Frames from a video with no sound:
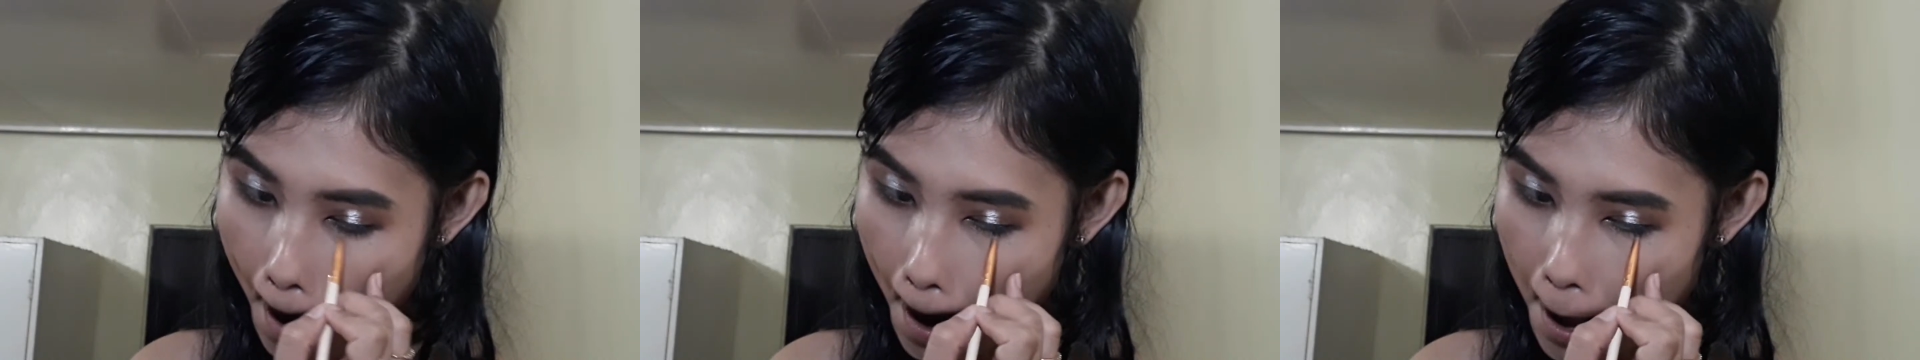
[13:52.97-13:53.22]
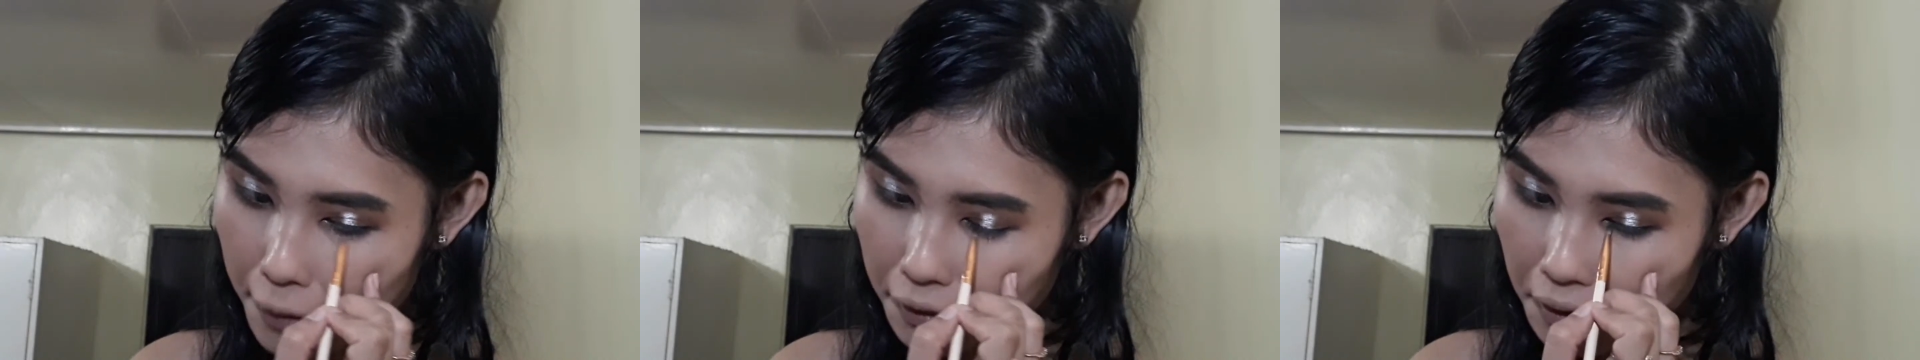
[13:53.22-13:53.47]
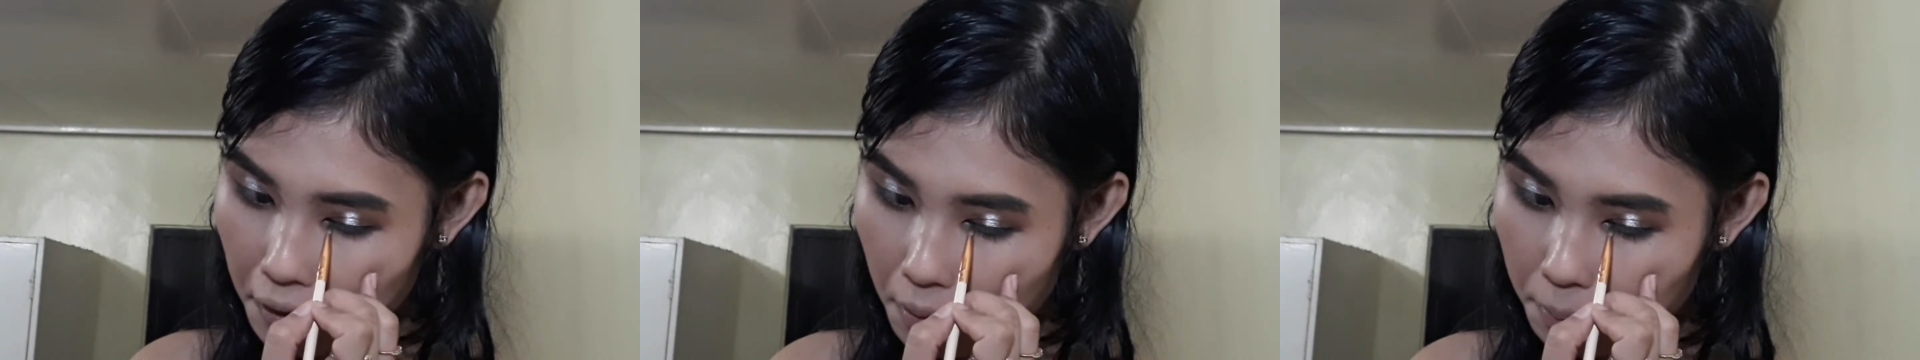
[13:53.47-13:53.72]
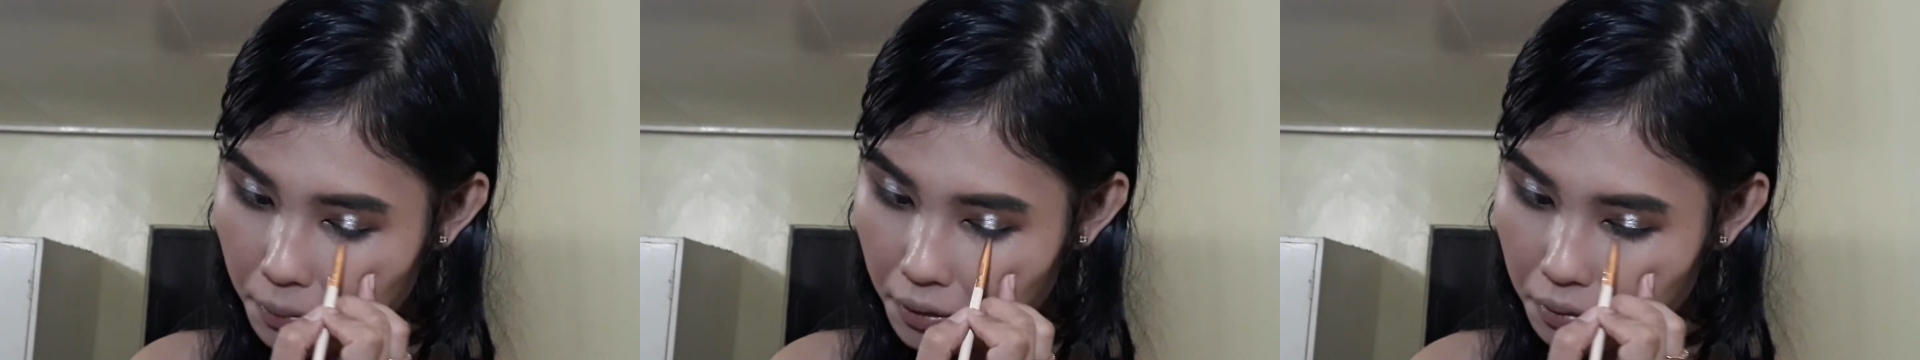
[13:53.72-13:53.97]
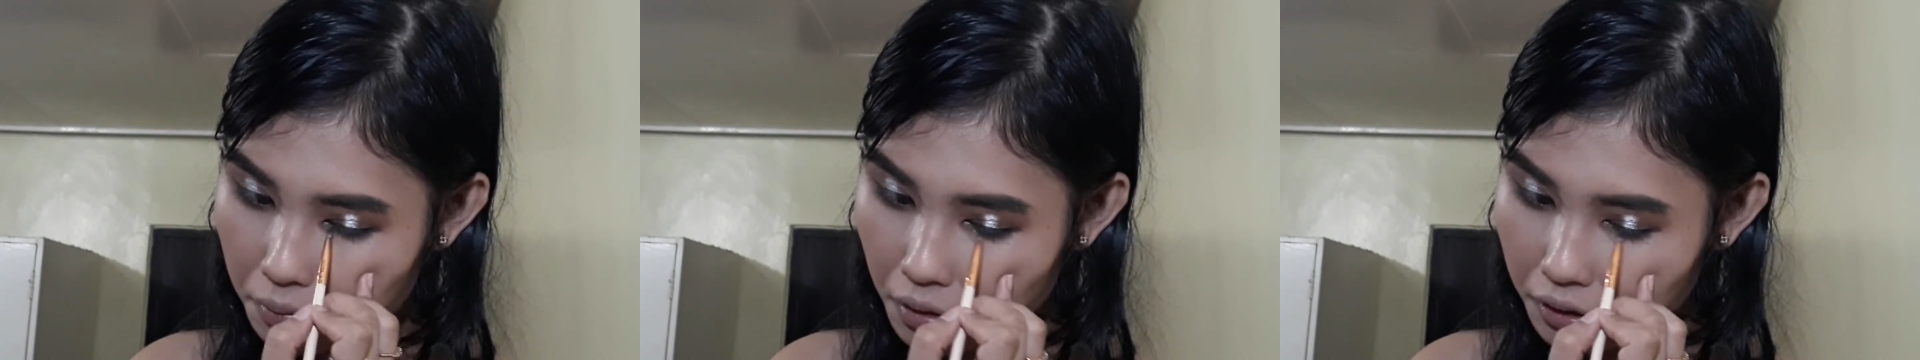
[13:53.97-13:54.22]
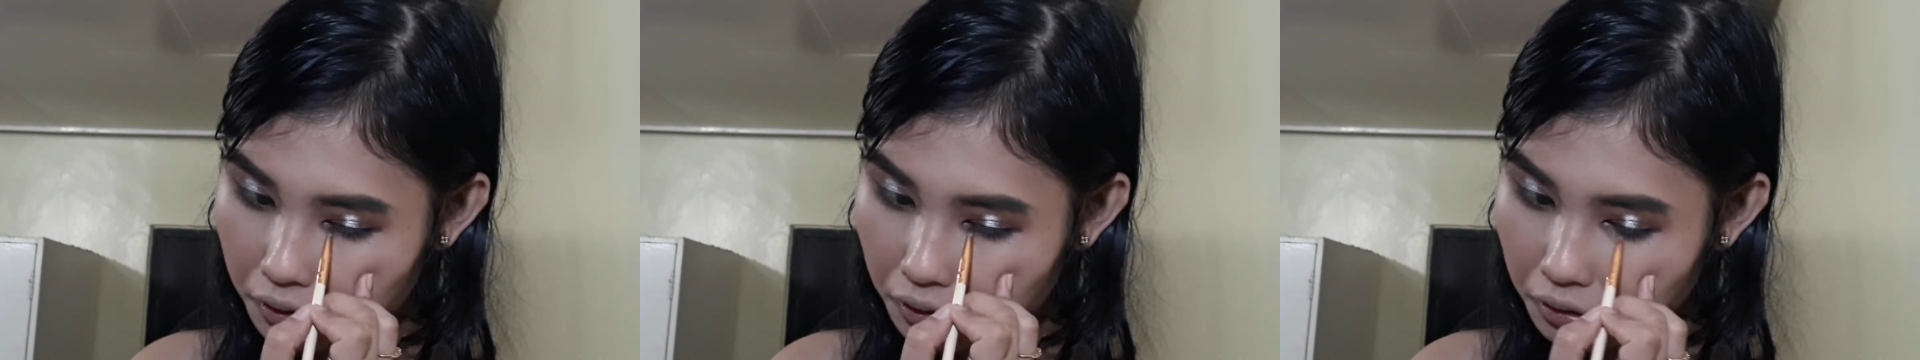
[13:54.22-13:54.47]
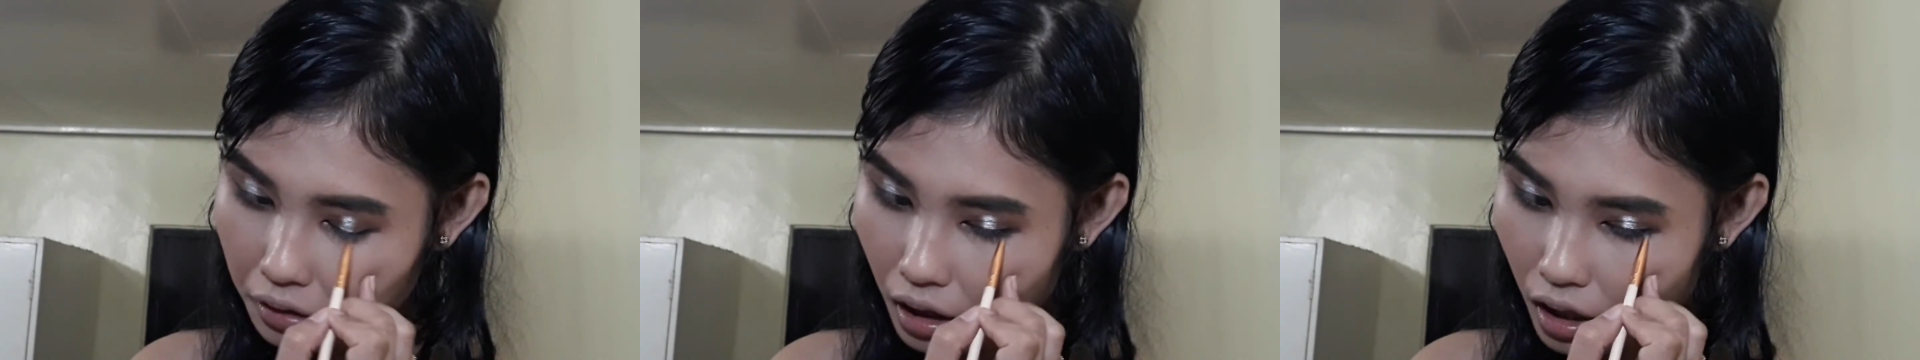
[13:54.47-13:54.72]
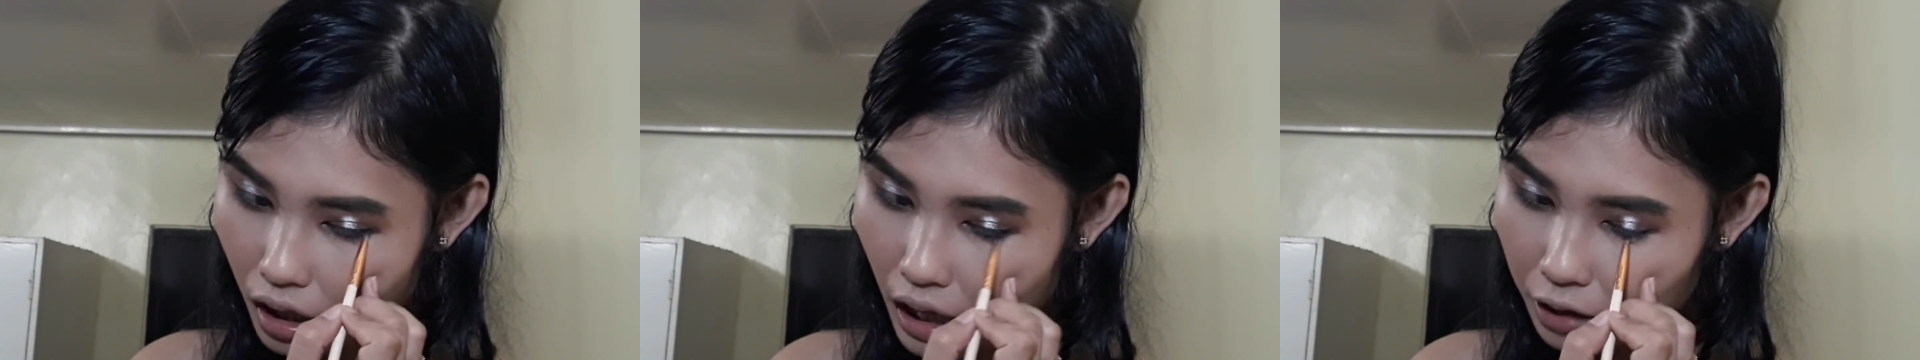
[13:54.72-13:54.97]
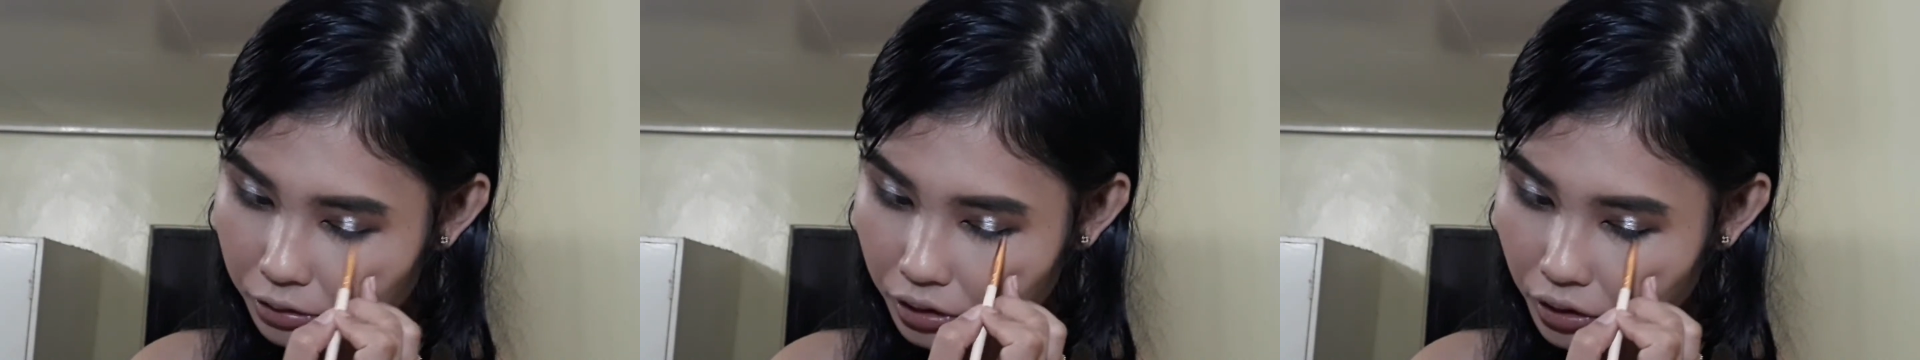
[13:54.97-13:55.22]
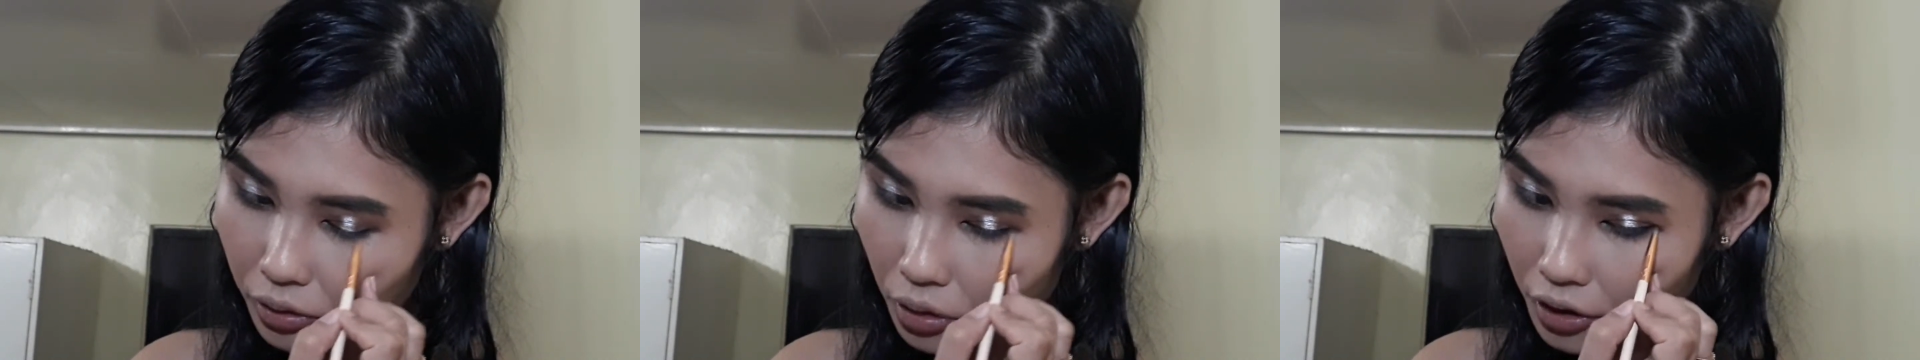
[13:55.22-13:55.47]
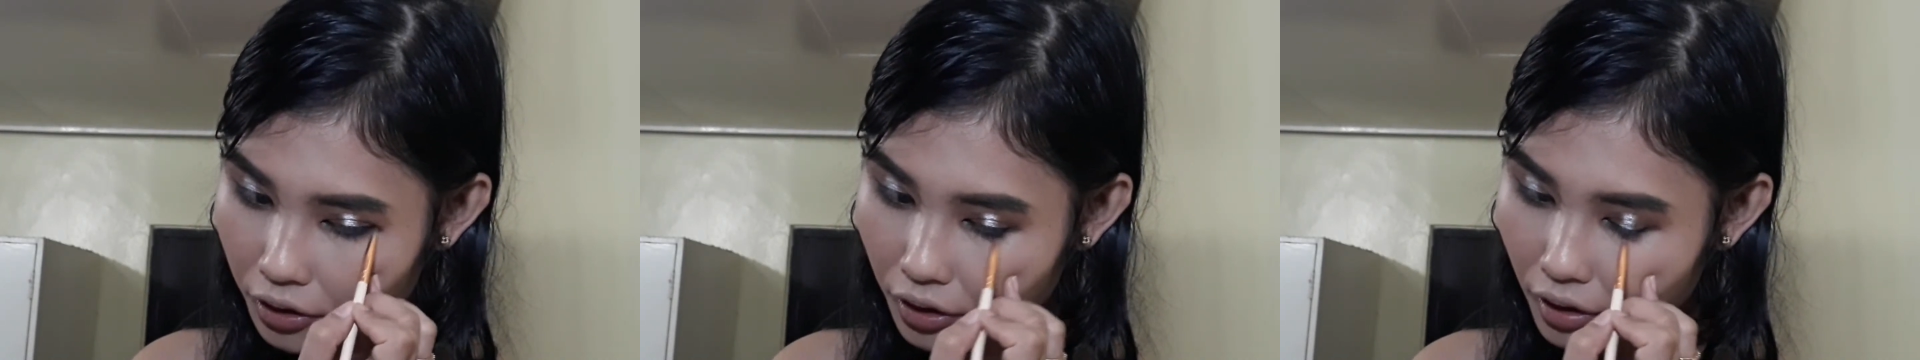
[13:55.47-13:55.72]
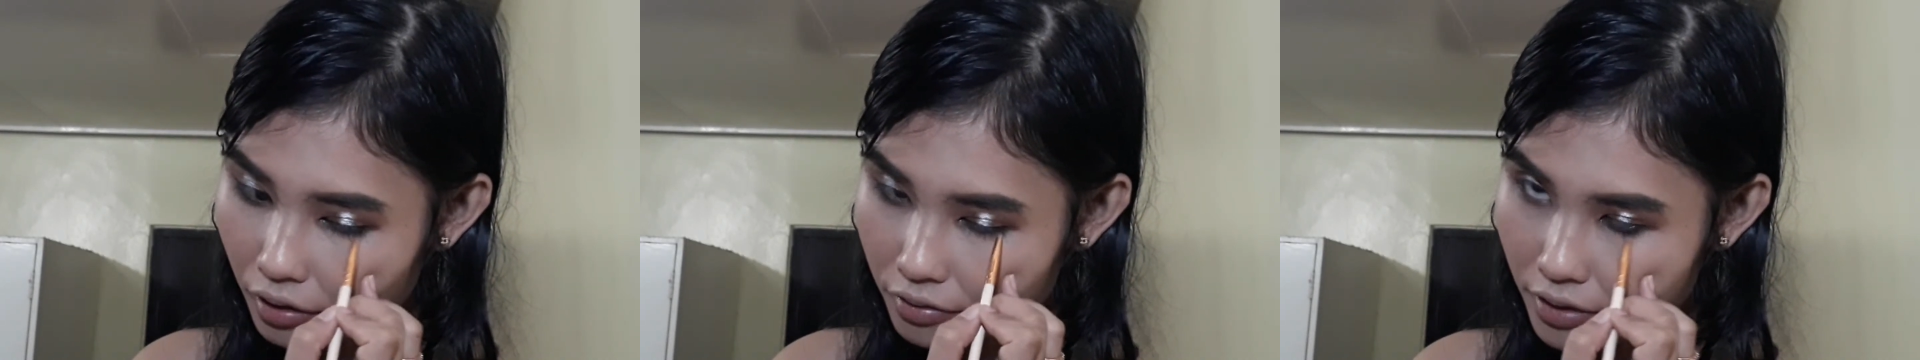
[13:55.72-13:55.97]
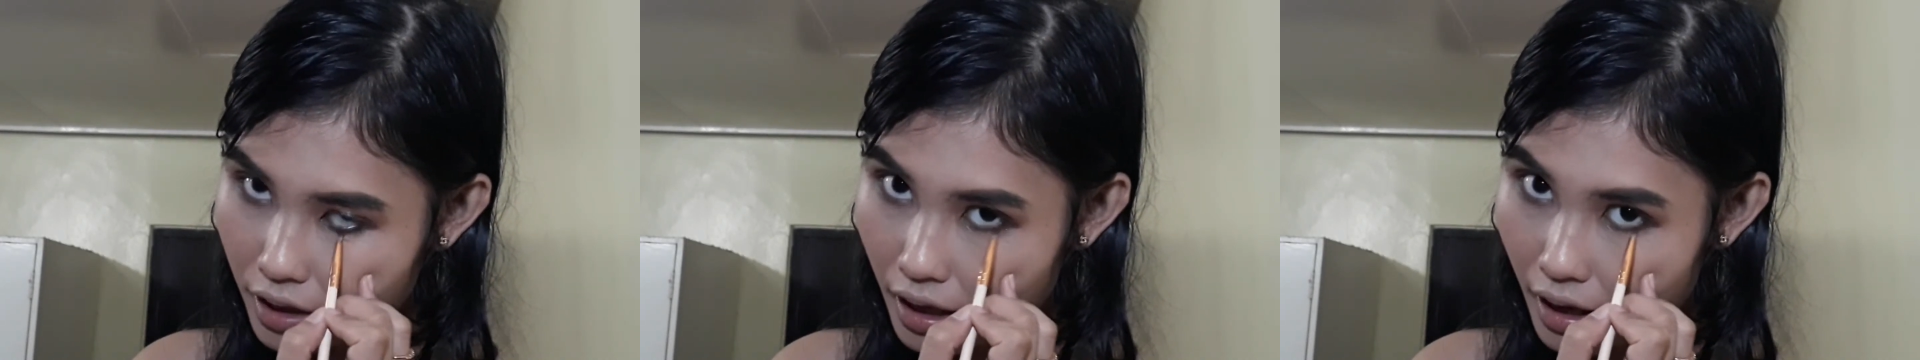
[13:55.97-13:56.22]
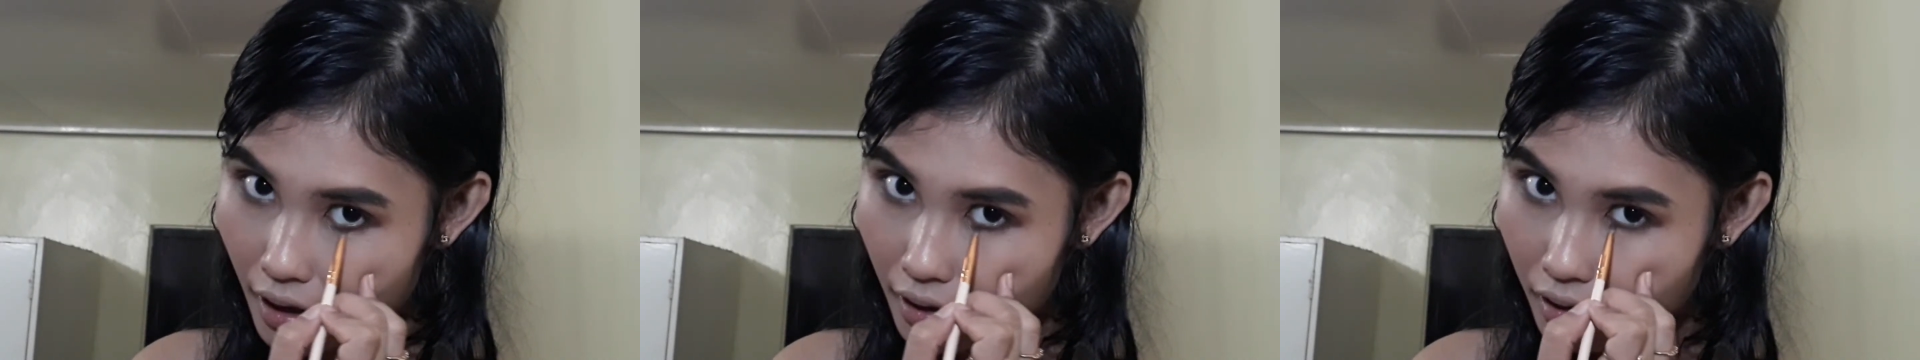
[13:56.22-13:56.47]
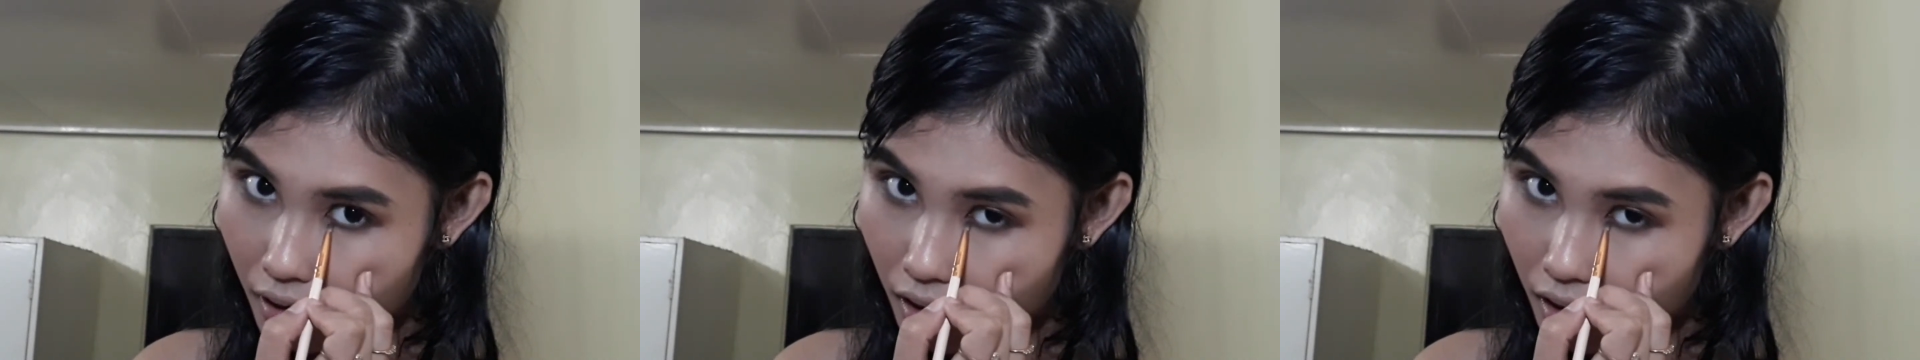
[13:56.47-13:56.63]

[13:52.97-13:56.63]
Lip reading: on the outer corner of the eye.